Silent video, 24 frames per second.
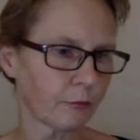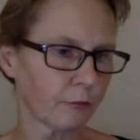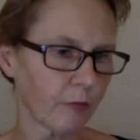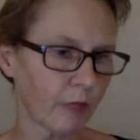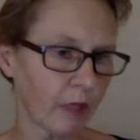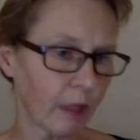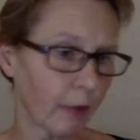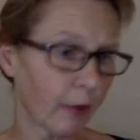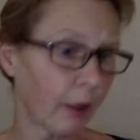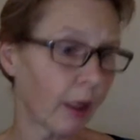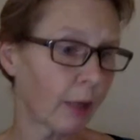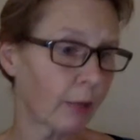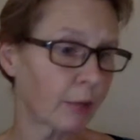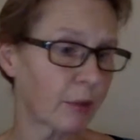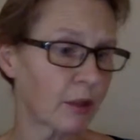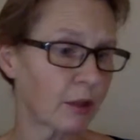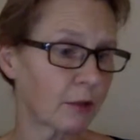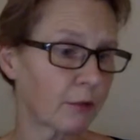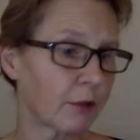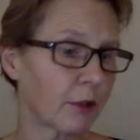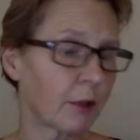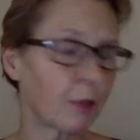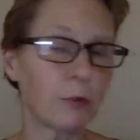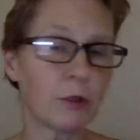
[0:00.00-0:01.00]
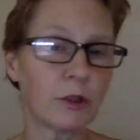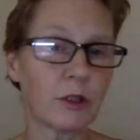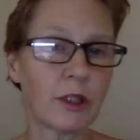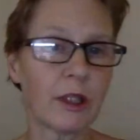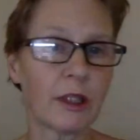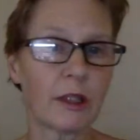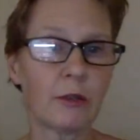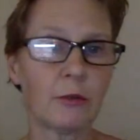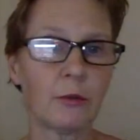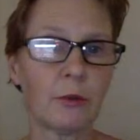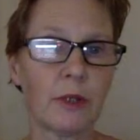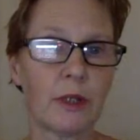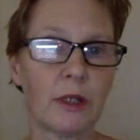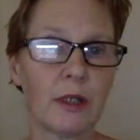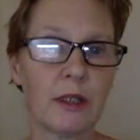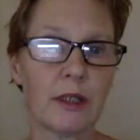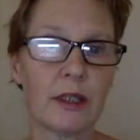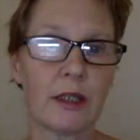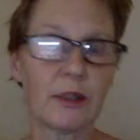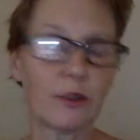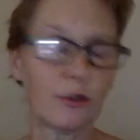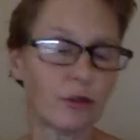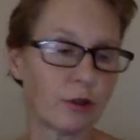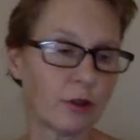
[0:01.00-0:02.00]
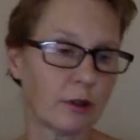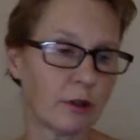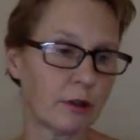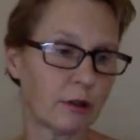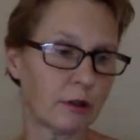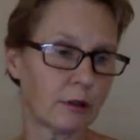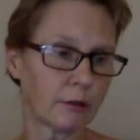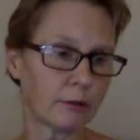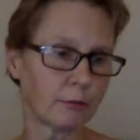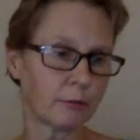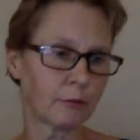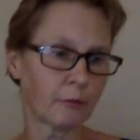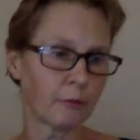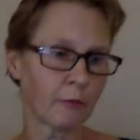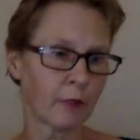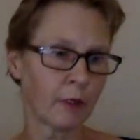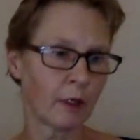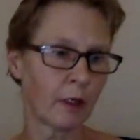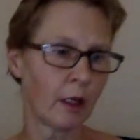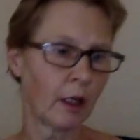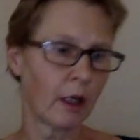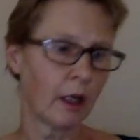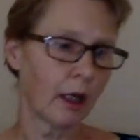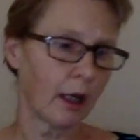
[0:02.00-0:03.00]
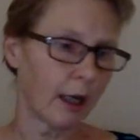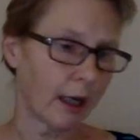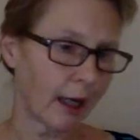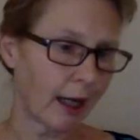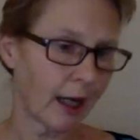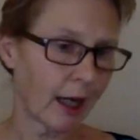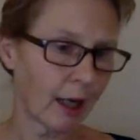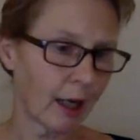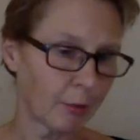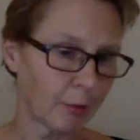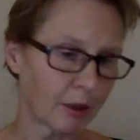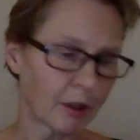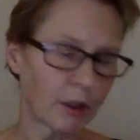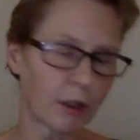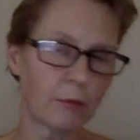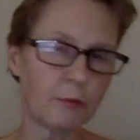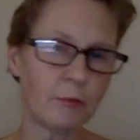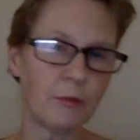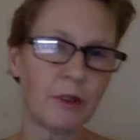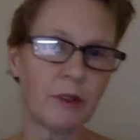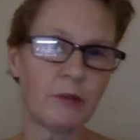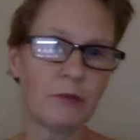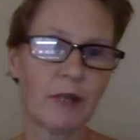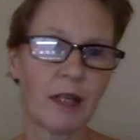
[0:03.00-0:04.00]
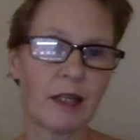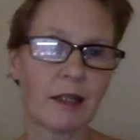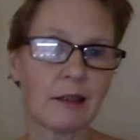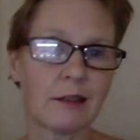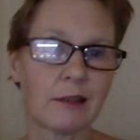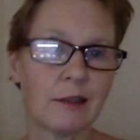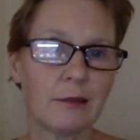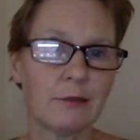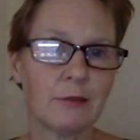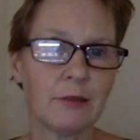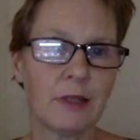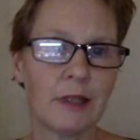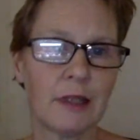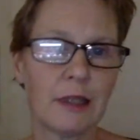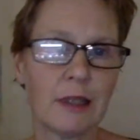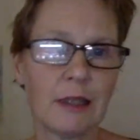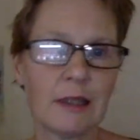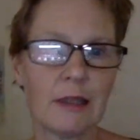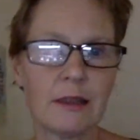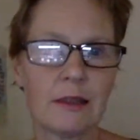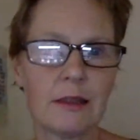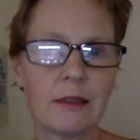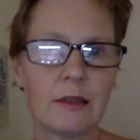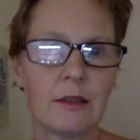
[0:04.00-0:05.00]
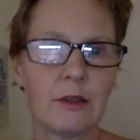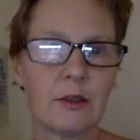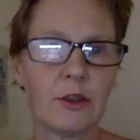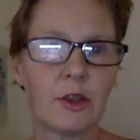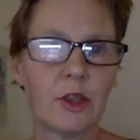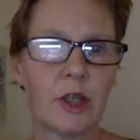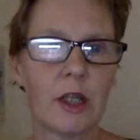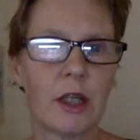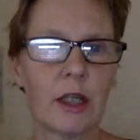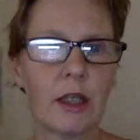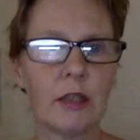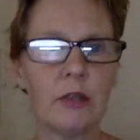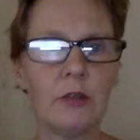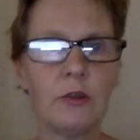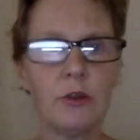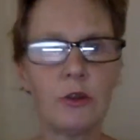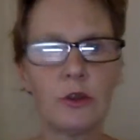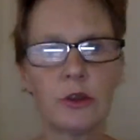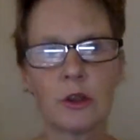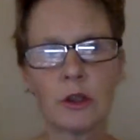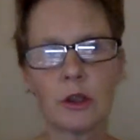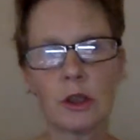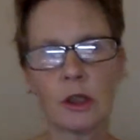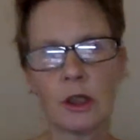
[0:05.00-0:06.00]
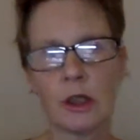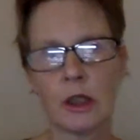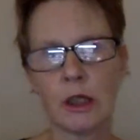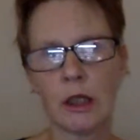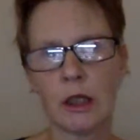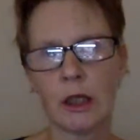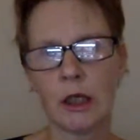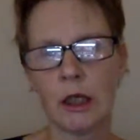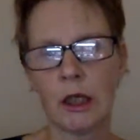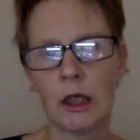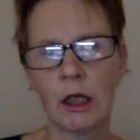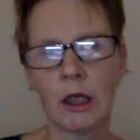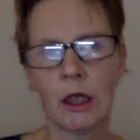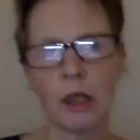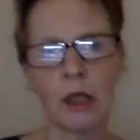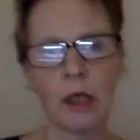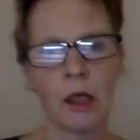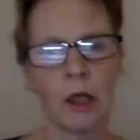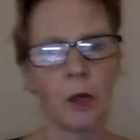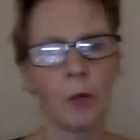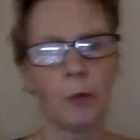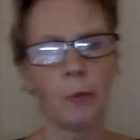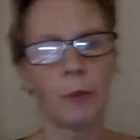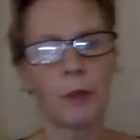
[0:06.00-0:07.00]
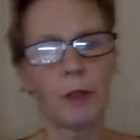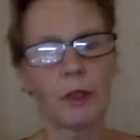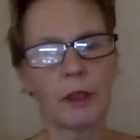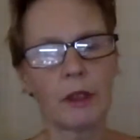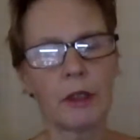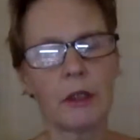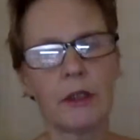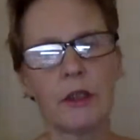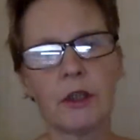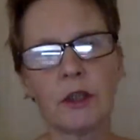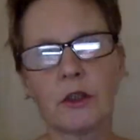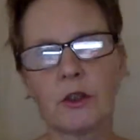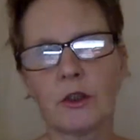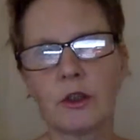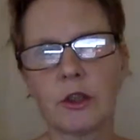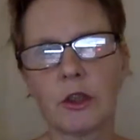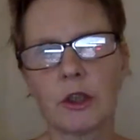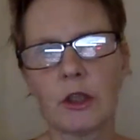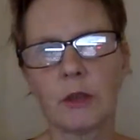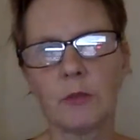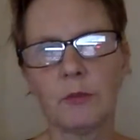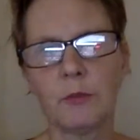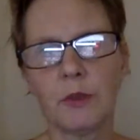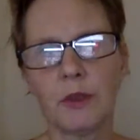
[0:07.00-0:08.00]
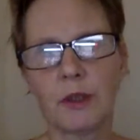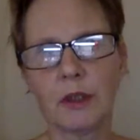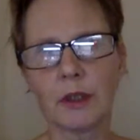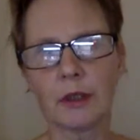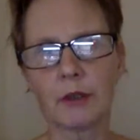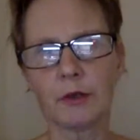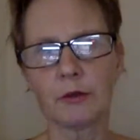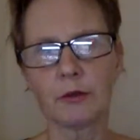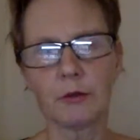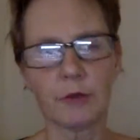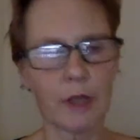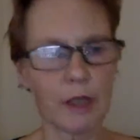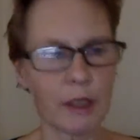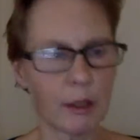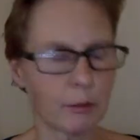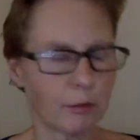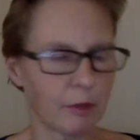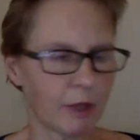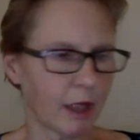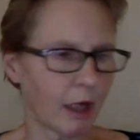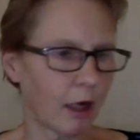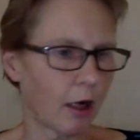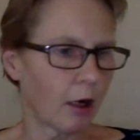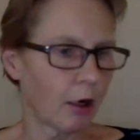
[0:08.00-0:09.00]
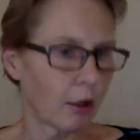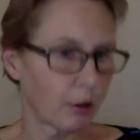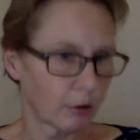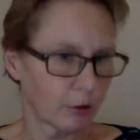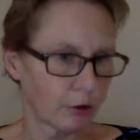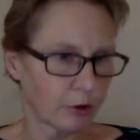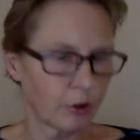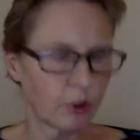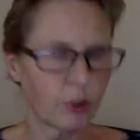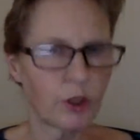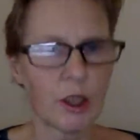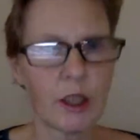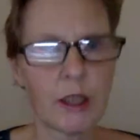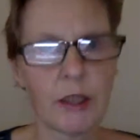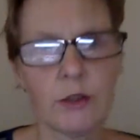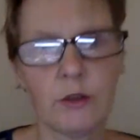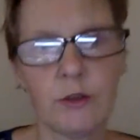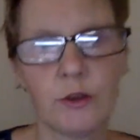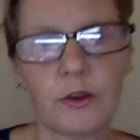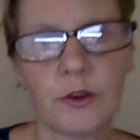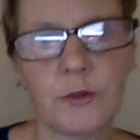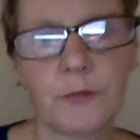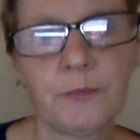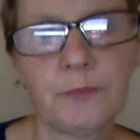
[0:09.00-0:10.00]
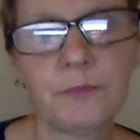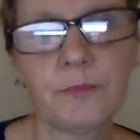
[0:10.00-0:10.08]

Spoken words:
Now, habits are very much linked with addictions. A habit can be relatively easy to change, but an addiction can be incredibly hard to change